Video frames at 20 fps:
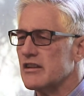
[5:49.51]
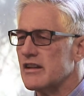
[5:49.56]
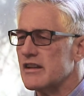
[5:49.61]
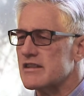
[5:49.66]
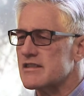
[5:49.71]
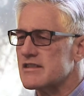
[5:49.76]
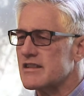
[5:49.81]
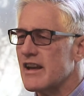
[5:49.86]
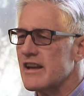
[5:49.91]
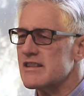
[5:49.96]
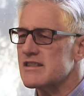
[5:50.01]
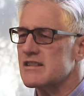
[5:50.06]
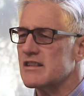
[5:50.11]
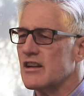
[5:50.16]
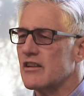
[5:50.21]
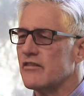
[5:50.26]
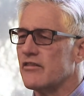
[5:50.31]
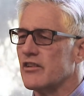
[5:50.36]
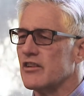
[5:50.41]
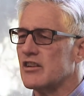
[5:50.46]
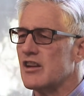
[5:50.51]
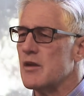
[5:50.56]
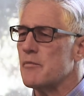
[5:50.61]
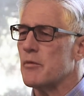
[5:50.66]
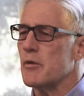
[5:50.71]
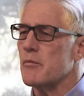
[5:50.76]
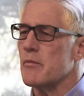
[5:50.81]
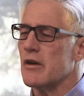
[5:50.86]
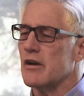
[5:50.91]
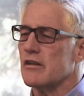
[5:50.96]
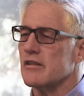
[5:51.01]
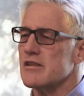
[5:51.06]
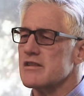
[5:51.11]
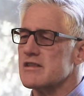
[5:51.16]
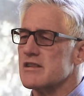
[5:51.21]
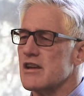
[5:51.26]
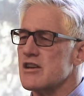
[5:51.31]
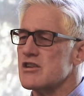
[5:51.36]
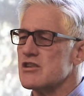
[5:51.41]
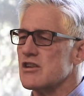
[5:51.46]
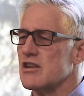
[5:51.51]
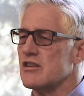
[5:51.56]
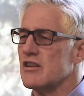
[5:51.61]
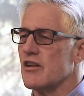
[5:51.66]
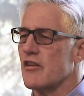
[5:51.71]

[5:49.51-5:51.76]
is testing for deeper mineralization